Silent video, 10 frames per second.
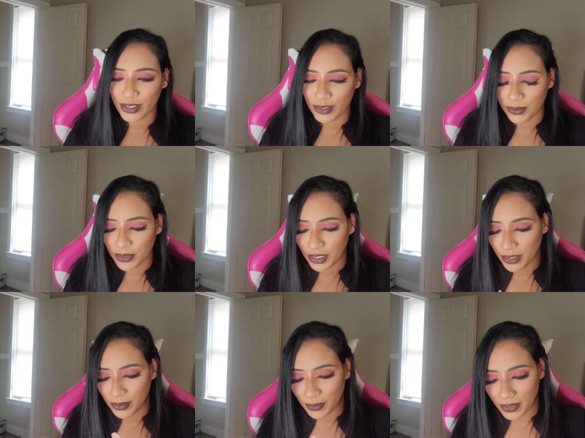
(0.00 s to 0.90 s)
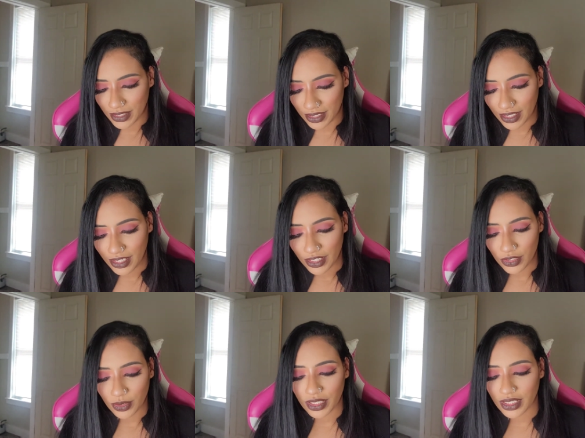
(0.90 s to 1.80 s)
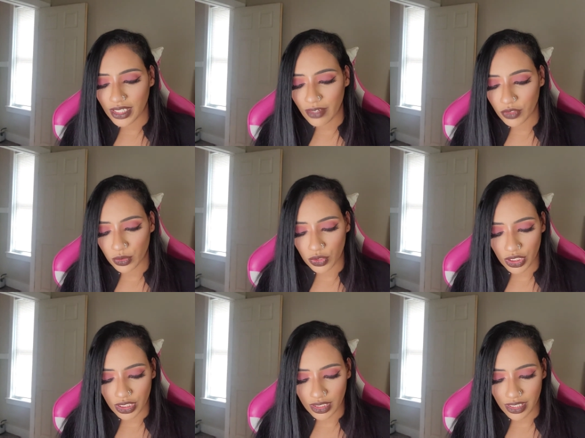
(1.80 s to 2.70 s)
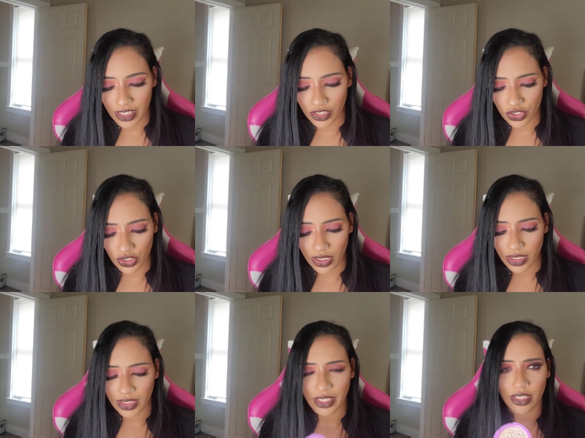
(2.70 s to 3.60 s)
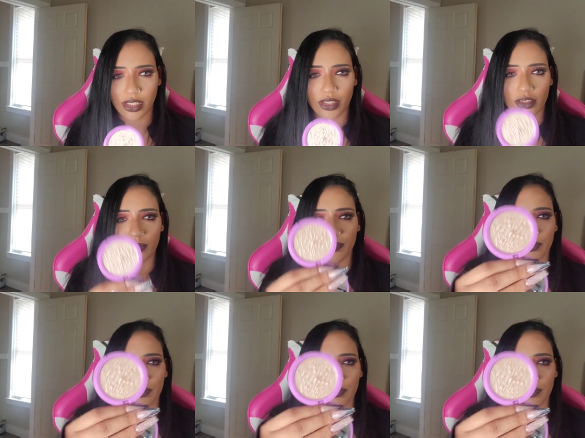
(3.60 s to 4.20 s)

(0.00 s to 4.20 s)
That's so cute. So they did have two shades. They had this shade and like a